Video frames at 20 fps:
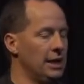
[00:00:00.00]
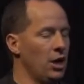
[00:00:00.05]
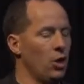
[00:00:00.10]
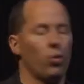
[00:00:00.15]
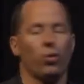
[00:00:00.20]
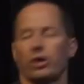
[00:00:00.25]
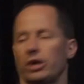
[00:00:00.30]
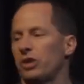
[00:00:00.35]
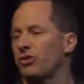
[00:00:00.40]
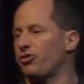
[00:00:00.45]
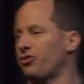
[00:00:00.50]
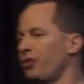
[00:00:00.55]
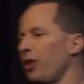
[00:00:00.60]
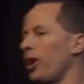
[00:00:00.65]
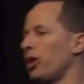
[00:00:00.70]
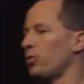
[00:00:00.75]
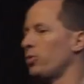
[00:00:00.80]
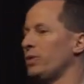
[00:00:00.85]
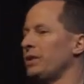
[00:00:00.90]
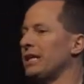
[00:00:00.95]
We're going to
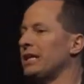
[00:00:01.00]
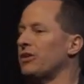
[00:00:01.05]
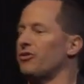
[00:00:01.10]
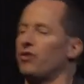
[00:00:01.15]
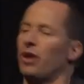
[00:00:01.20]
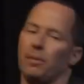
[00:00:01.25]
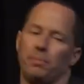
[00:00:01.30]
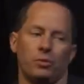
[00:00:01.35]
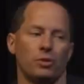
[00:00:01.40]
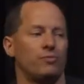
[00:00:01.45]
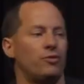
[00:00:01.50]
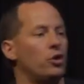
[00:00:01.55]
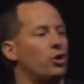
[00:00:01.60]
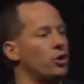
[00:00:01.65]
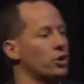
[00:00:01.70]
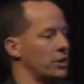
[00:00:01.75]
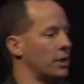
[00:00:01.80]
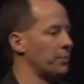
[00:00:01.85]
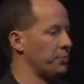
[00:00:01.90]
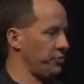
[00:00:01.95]
start with the example of a
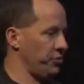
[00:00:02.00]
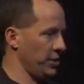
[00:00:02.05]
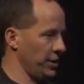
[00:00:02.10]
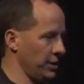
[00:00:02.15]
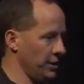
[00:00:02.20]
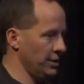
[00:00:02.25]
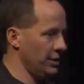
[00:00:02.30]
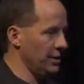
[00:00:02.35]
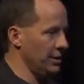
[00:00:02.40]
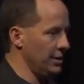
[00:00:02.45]
hookup scene.